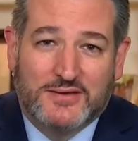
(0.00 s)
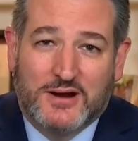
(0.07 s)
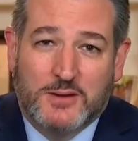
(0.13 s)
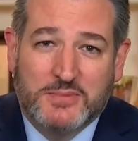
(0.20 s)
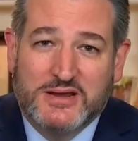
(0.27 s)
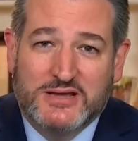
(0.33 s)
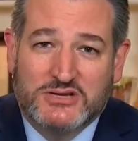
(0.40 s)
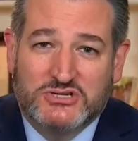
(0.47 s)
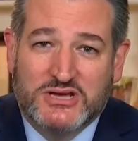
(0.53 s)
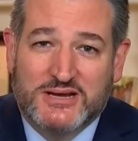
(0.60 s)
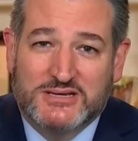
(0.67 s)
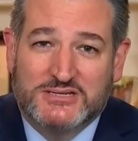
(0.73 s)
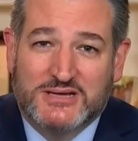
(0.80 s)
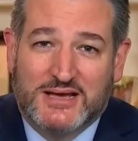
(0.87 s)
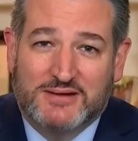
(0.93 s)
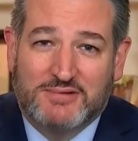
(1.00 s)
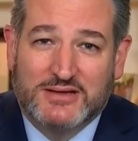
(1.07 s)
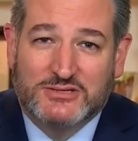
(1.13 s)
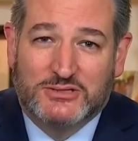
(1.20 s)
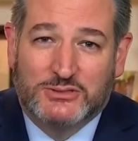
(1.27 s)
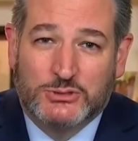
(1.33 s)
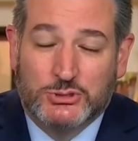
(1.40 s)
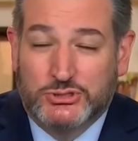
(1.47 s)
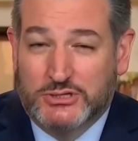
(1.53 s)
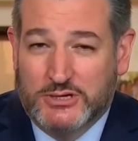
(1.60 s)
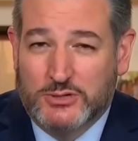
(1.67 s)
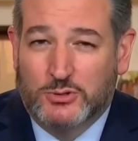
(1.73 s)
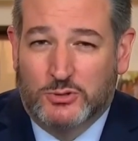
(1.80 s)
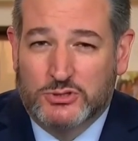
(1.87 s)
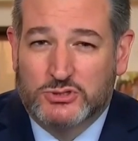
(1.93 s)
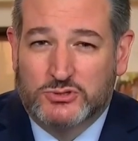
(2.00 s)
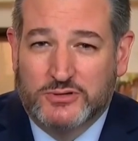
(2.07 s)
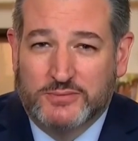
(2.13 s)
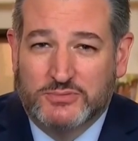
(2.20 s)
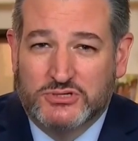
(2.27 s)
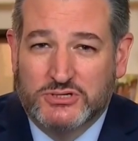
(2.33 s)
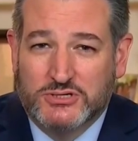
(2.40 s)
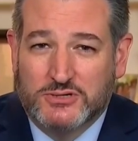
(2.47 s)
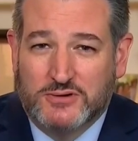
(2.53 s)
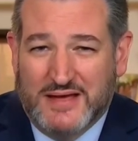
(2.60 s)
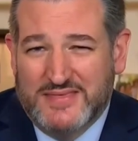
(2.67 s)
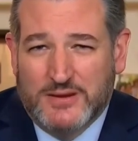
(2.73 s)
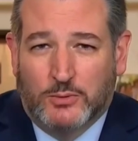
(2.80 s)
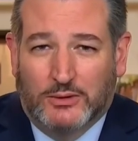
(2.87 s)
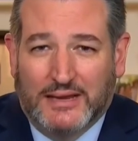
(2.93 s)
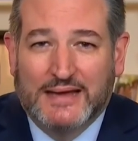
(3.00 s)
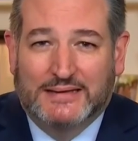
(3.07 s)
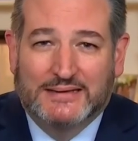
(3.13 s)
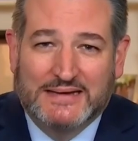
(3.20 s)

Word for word: the Armenian Genocide Resolution and Nord Stream 2, I think we're